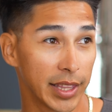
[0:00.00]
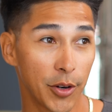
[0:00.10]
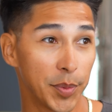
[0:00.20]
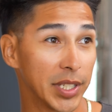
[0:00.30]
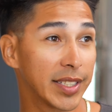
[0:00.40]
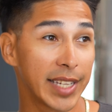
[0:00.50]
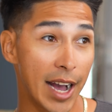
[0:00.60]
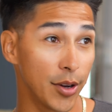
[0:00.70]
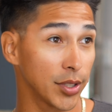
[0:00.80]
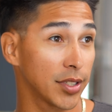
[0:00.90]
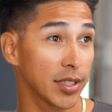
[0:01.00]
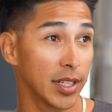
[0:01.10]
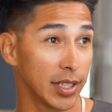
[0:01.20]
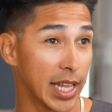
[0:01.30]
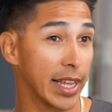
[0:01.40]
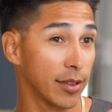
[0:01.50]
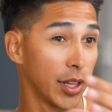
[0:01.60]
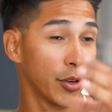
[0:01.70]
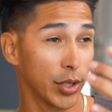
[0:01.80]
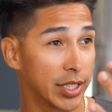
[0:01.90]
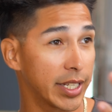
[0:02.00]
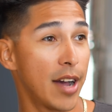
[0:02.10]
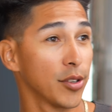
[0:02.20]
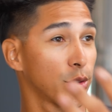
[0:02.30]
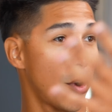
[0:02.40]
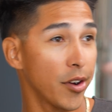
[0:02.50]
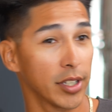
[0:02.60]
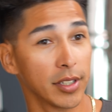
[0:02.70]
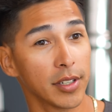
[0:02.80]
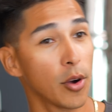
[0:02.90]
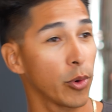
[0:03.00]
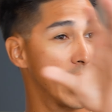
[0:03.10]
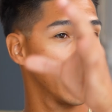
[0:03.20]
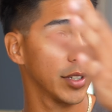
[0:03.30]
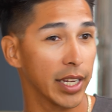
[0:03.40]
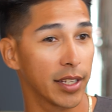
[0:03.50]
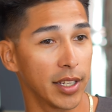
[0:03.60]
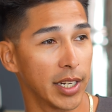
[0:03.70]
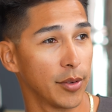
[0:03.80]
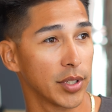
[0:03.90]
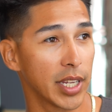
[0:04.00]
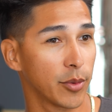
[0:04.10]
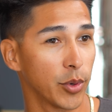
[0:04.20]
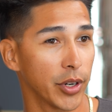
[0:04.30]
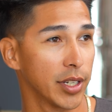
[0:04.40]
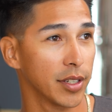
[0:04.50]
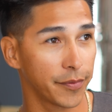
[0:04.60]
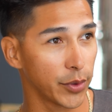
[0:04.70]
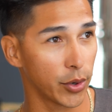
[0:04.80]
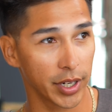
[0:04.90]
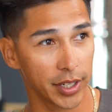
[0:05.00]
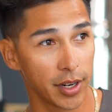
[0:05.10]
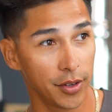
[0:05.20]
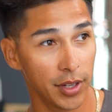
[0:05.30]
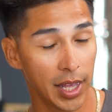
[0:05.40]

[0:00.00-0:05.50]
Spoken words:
Like there would be scouts, like literally scouts walking around. Like it was like we're in Florida, you know?